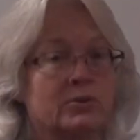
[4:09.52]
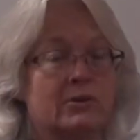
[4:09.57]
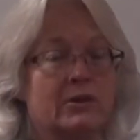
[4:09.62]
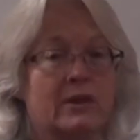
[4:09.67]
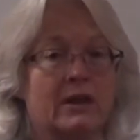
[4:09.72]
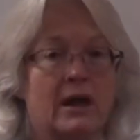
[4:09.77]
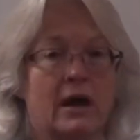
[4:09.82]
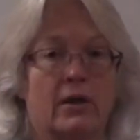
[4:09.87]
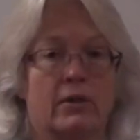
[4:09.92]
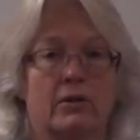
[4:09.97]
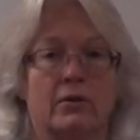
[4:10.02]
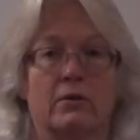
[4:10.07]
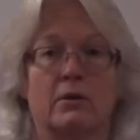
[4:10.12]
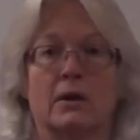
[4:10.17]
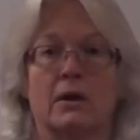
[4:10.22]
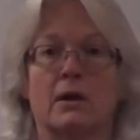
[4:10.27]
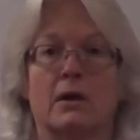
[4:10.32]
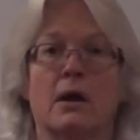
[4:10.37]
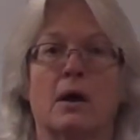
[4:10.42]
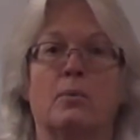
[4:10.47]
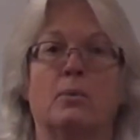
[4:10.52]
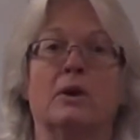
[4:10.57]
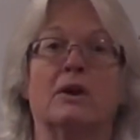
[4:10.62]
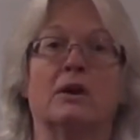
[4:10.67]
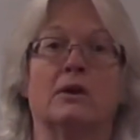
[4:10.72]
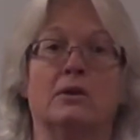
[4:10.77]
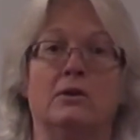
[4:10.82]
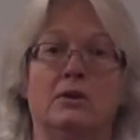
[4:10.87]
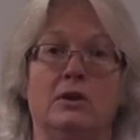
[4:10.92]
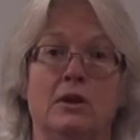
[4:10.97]
to the other, and we
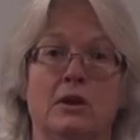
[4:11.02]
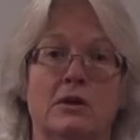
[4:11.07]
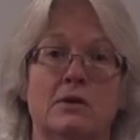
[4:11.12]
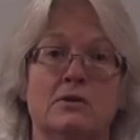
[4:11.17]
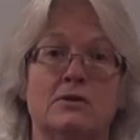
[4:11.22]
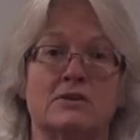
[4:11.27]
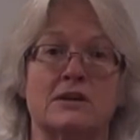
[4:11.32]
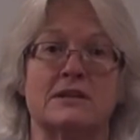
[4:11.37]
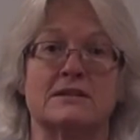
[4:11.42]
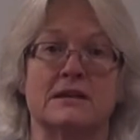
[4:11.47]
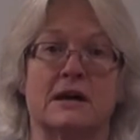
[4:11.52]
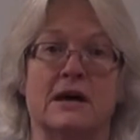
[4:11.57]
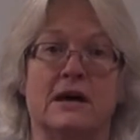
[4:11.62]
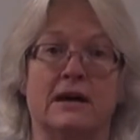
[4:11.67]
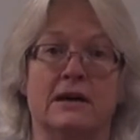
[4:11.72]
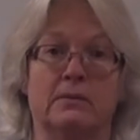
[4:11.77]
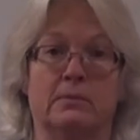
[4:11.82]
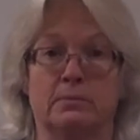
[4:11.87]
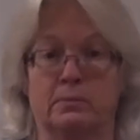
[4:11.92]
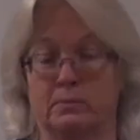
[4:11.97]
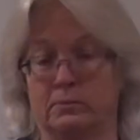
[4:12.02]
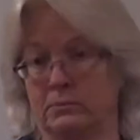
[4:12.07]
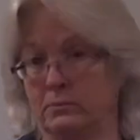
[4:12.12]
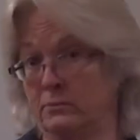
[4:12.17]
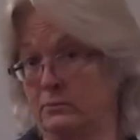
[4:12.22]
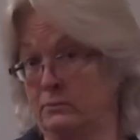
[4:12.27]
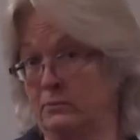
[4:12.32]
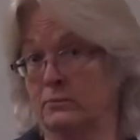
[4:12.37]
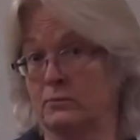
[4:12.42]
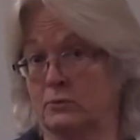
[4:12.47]
can use, as I
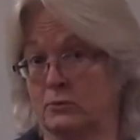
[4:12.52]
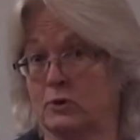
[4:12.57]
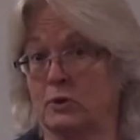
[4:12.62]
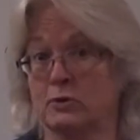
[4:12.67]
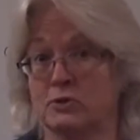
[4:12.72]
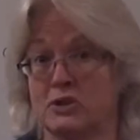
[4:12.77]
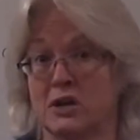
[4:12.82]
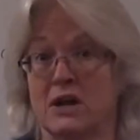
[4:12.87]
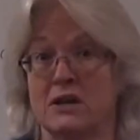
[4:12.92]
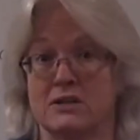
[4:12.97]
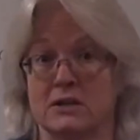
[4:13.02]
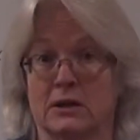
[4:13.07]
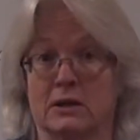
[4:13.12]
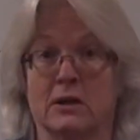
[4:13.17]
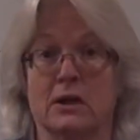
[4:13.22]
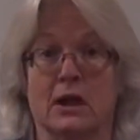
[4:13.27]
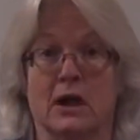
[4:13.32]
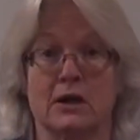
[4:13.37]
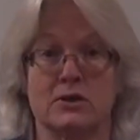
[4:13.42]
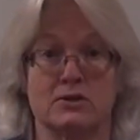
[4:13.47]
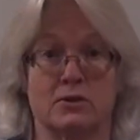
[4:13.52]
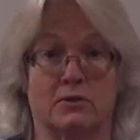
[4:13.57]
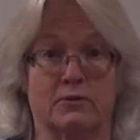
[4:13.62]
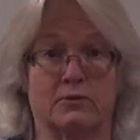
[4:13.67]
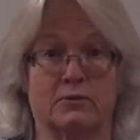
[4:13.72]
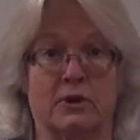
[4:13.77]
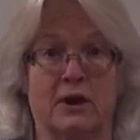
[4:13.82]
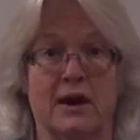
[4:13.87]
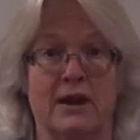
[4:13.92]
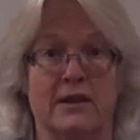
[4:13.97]
told you guys in class on
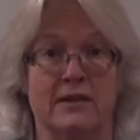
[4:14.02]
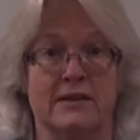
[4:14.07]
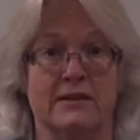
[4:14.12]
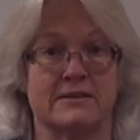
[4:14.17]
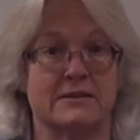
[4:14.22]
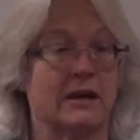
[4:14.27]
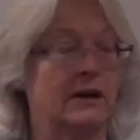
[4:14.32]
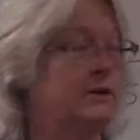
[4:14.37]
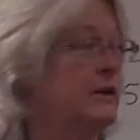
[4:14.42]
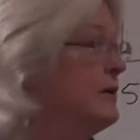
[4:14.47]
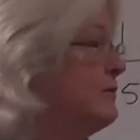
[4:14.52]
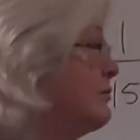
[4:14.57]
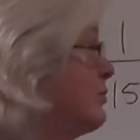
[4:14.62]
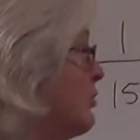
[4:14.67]
Friday, this idea of